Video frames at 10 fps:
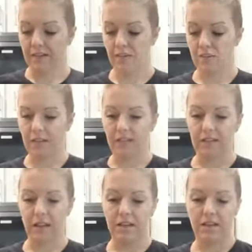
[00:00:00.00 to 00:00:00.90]
if you take the
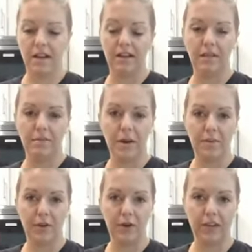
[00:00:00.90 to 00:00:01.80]
sauce out and the
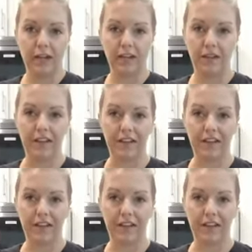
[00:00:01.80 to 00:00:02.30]
pepperoni out,